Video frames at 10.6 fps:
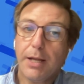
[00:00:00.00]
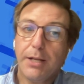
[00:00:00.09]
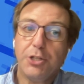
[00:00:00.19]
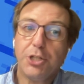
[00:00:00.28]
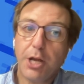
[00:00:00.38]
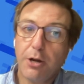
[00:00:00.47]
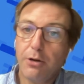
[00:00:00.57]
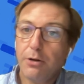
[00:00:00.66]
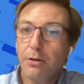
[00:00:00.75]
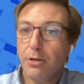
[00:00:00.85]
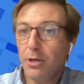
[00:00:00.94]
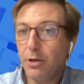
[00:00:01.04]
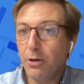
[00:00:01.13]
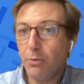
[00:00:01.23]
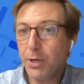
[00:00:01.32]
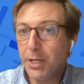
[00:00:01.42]
share
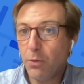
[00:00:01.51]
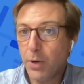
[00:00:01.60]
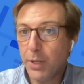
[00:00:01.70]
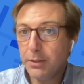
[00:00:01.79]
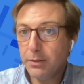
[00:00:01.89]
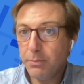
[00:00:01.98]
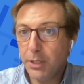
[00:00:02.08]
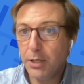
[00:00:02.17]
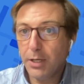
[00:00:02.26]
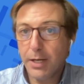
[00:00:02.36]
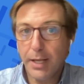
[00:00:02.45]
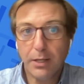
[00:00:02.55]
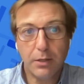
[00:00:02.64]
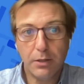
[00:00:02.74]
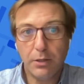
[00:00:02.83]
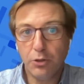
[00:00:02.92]
what they want, media like
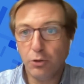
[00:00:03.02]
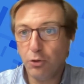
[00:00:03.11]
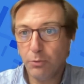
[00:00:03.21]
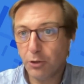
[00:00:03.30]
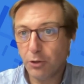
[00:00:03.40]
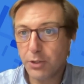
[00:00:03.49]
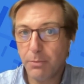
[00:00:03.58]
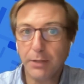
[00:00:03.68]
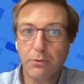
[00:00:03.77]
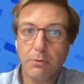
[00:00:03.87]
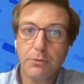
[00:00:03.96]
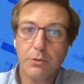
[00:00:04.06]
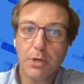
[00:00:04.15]
YouTube, social platforms.